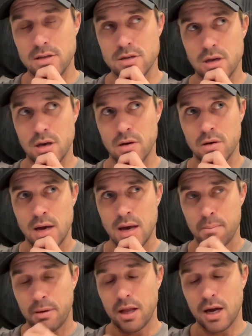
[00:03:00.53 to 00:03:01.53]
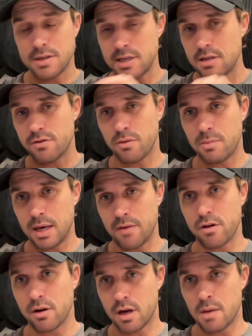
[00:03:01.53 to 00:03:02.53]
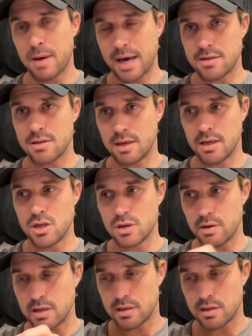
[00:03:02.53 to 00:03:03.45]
So Pilates for me, I've got to go back to the injuries